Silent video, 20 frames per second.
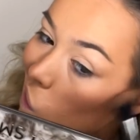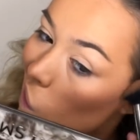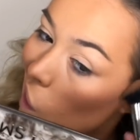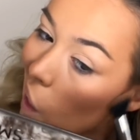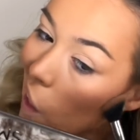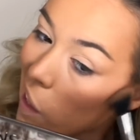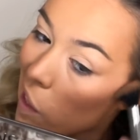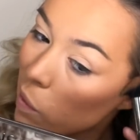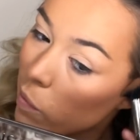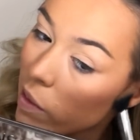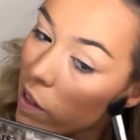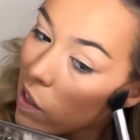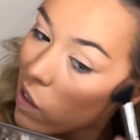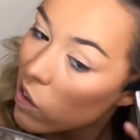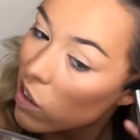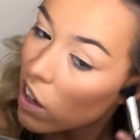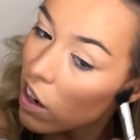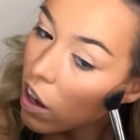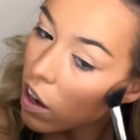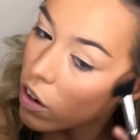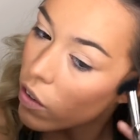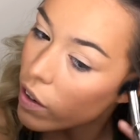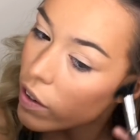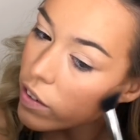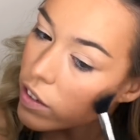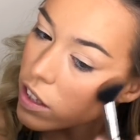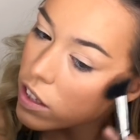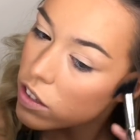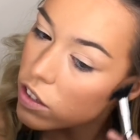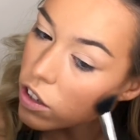Tiny bit goes a long
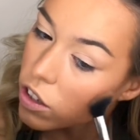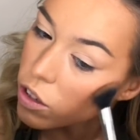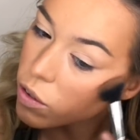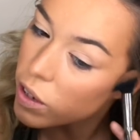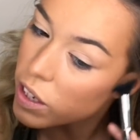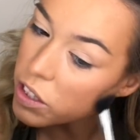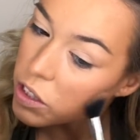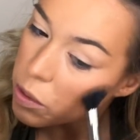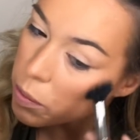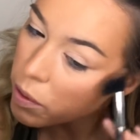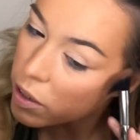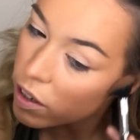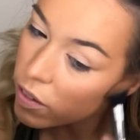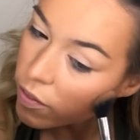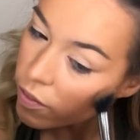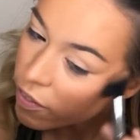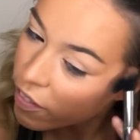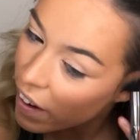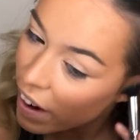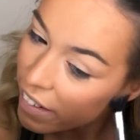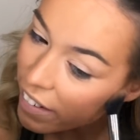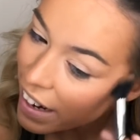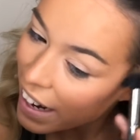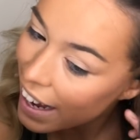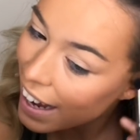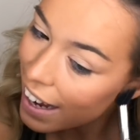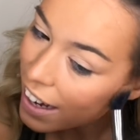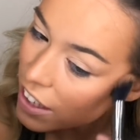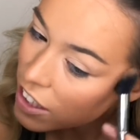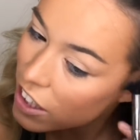way with this, otherwise you become
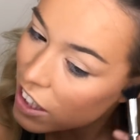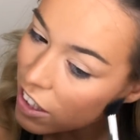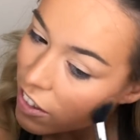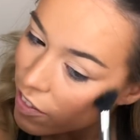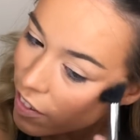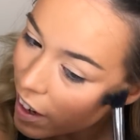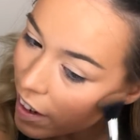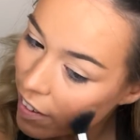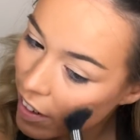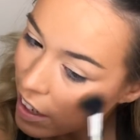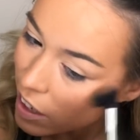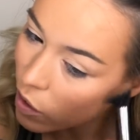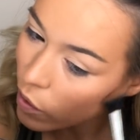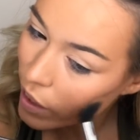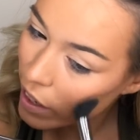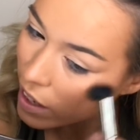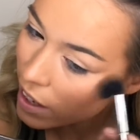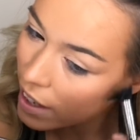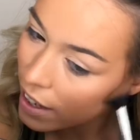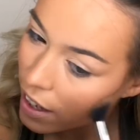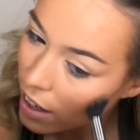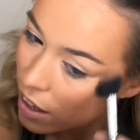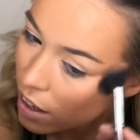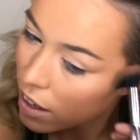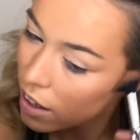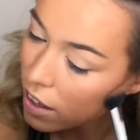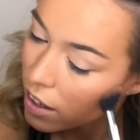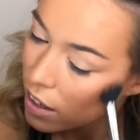very ashy very quickly.